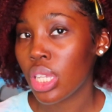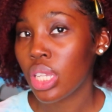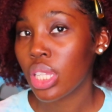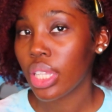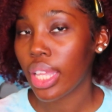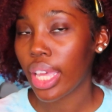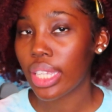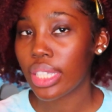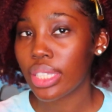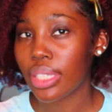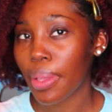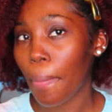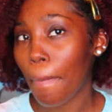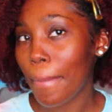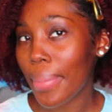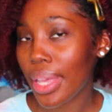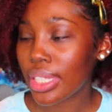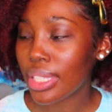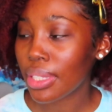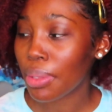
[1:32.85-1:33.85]
like some
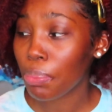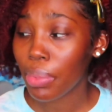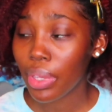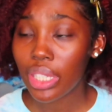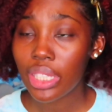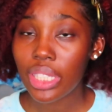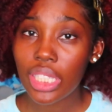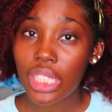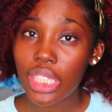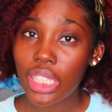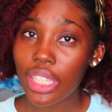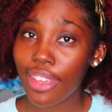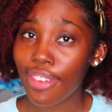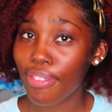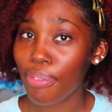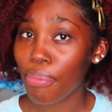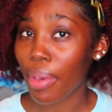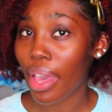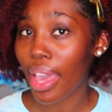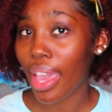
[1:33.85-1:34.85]
bits and pieces
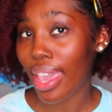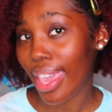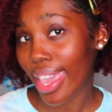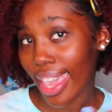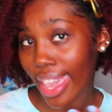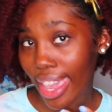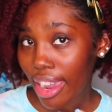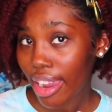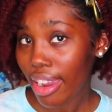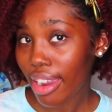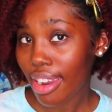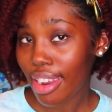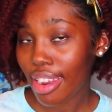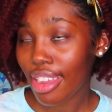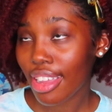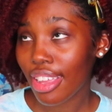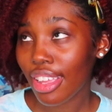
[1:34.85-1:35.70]
of my hair.